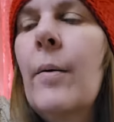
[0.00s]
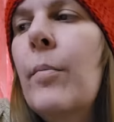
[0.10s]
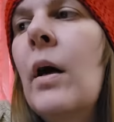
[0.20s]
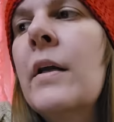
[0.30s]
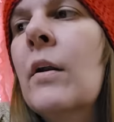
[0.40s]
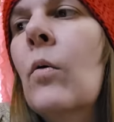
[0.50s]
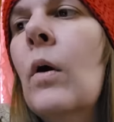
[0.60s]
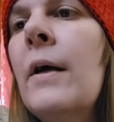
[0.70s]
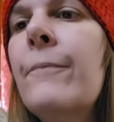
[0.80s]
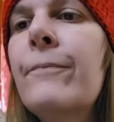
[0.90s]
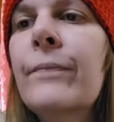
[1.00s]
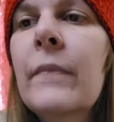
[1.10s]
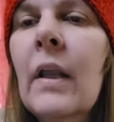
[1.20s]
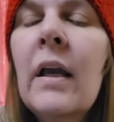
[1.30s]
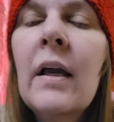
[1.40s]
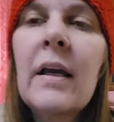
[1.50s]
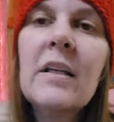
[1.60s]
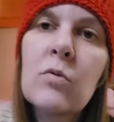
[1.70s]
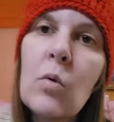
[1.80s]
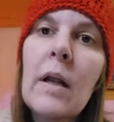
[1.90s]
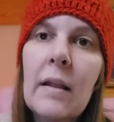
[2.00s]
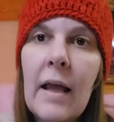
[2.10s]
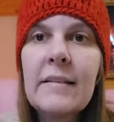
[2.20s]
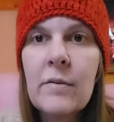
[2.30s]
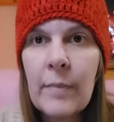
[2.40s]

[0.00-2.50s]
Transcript: But you know what? It's what I like to